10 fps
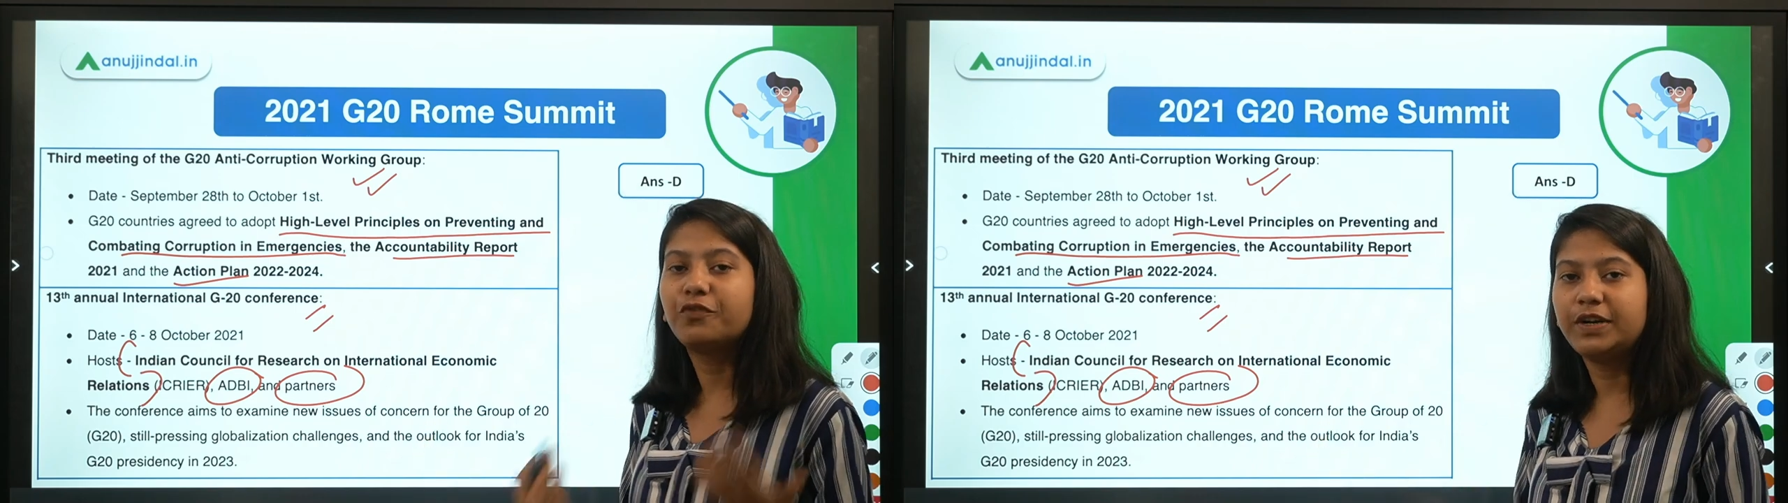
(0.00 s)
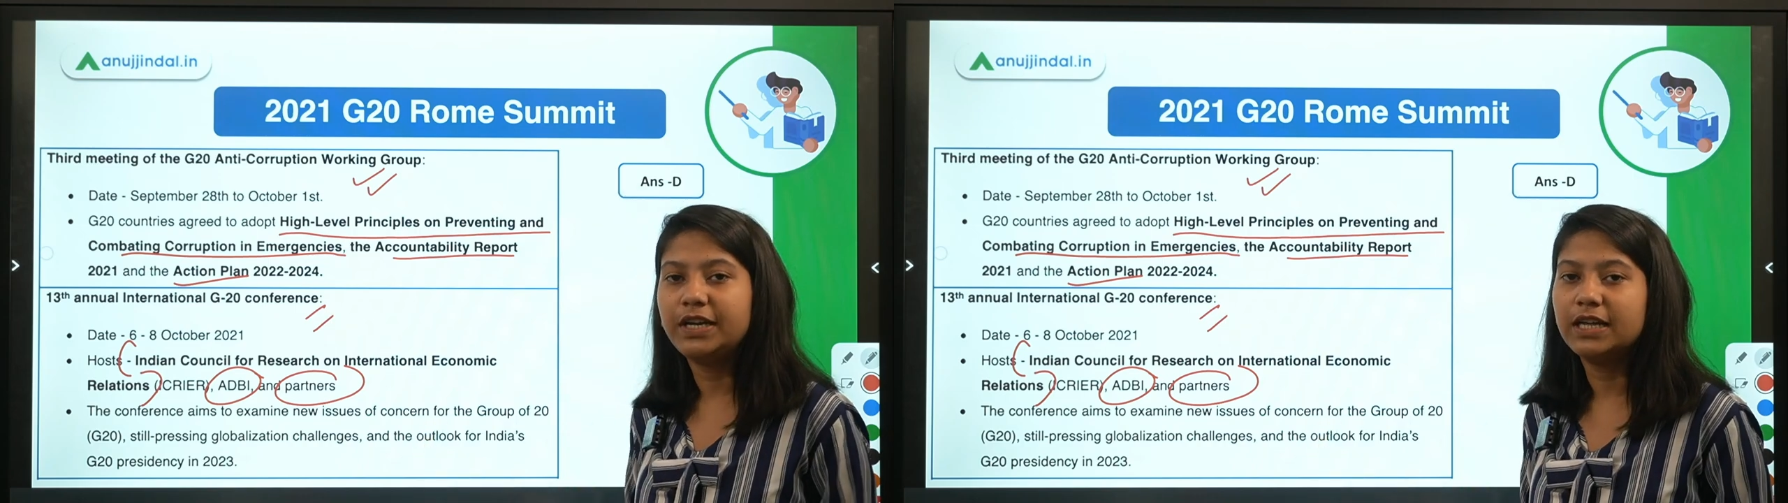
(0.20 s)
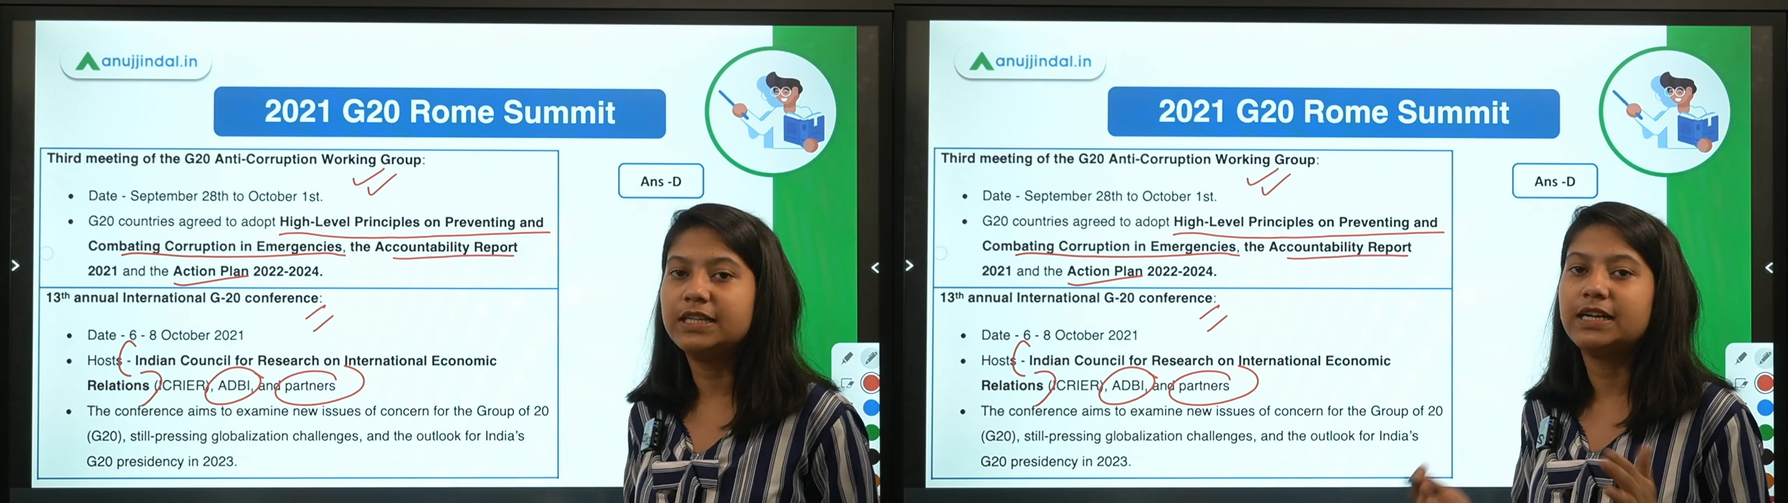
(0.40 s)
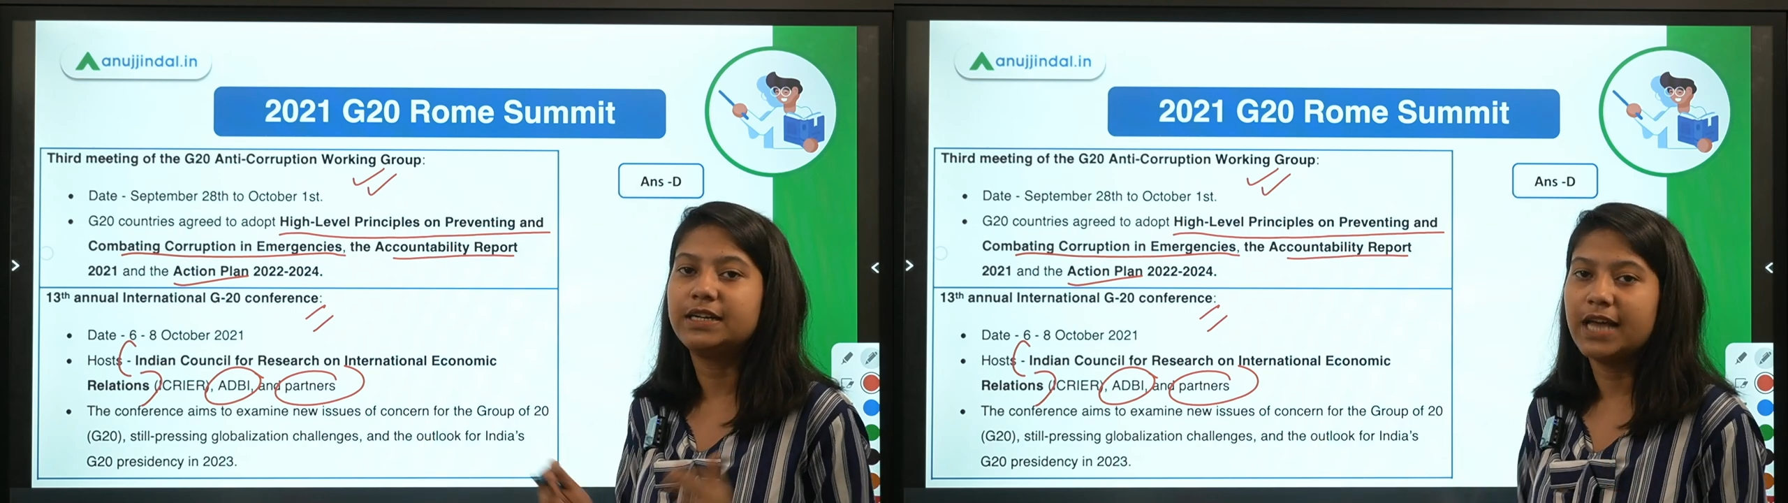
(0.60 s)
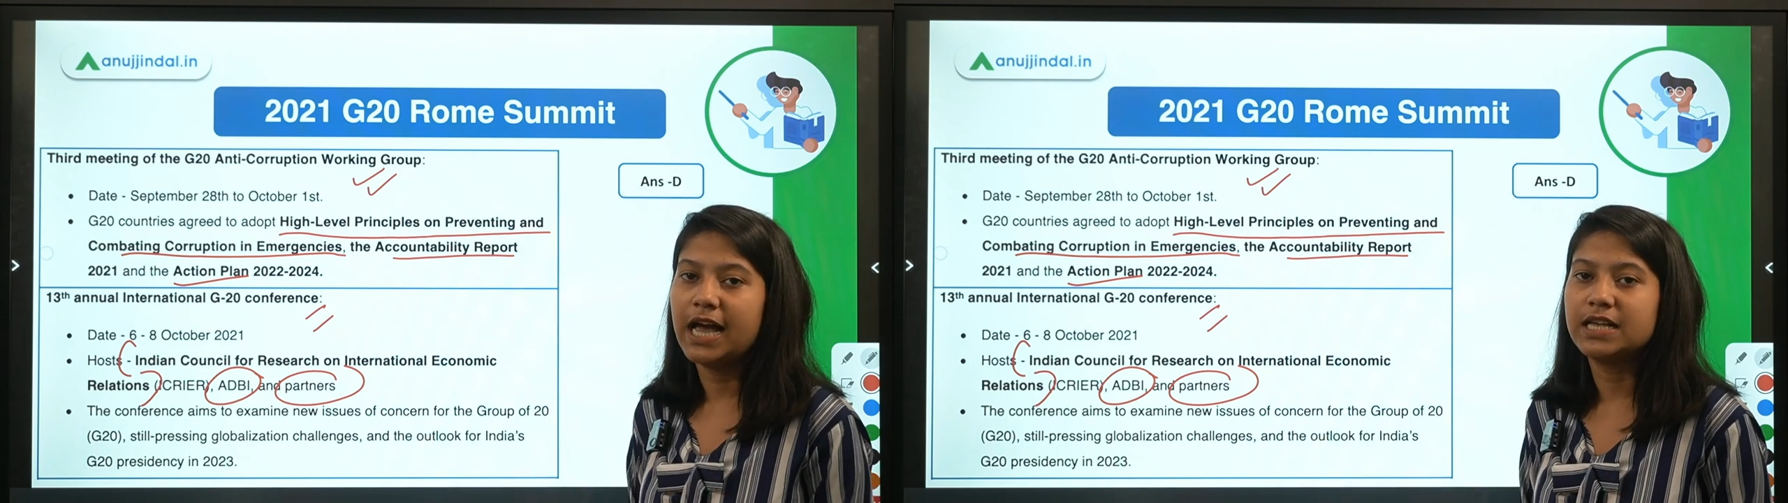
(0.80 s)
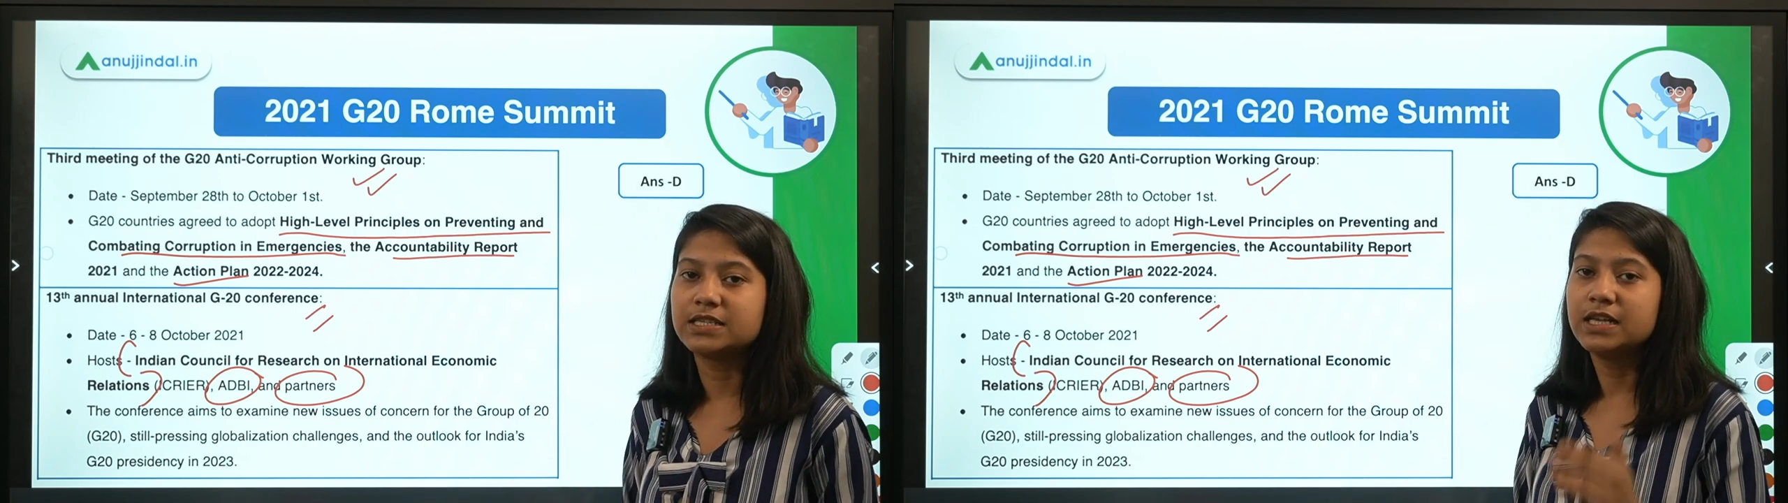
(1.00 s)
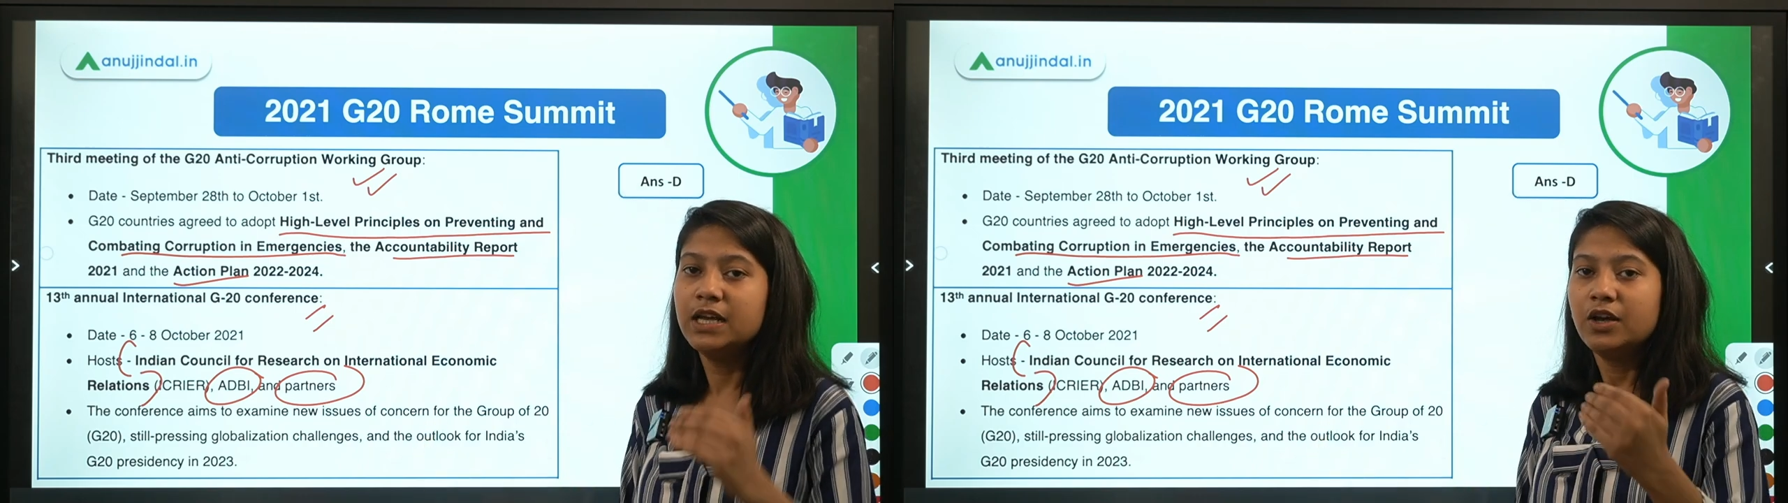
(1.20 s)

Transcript: of India that it has